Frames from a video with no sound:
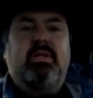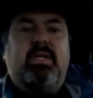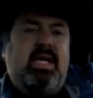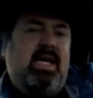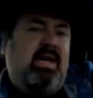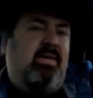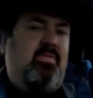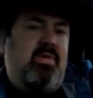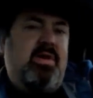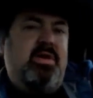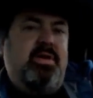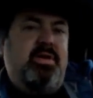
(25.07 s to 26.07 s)
kind of how I
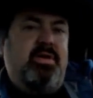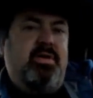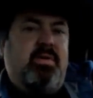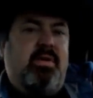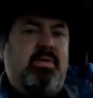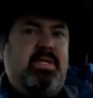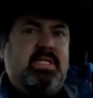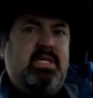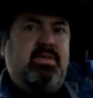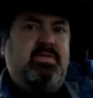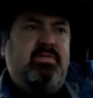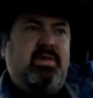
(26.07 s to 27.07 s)
wanted to do by
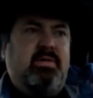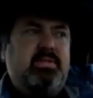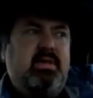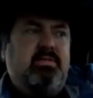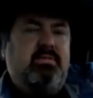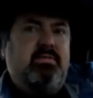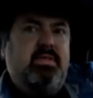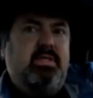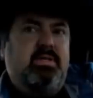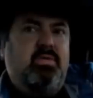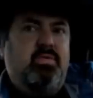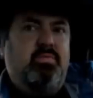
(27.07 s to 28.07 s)
myself if I was out
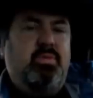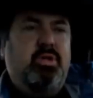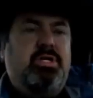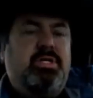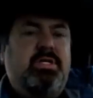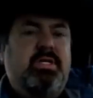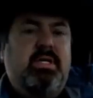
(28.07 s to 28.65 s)
in the bush,